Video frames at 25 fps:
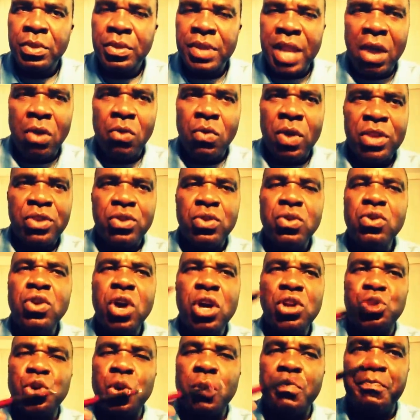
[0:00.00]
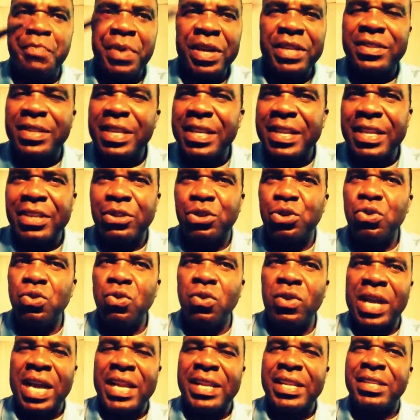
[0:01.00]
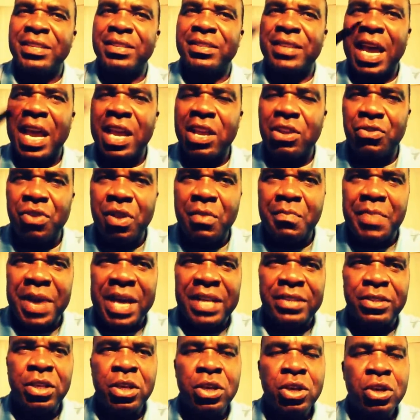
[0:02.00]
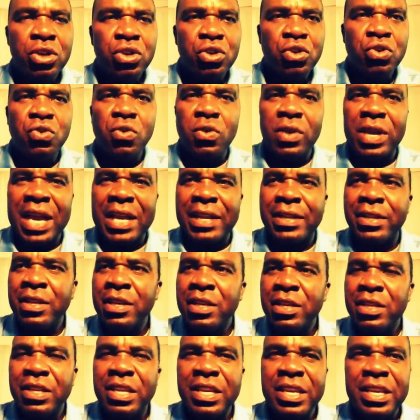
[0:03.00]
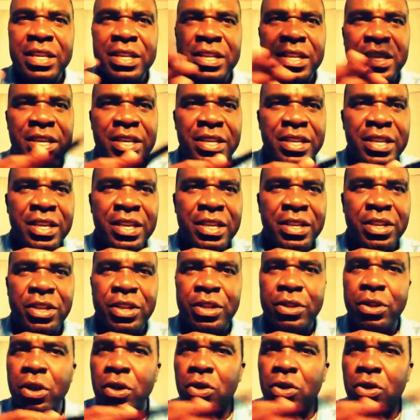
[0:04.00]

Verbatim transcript: Now, when you go to big cities, you look at the skyscrapers, you look at the, the, the, the